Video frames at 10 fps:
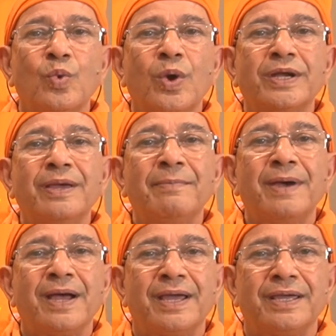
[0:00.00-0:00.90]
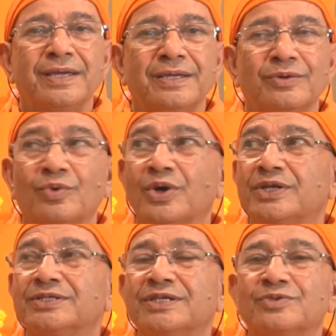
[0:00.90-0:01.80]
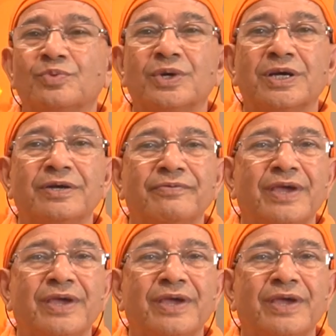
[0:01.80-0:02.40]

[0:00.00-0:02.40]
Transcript: what am I? What is this world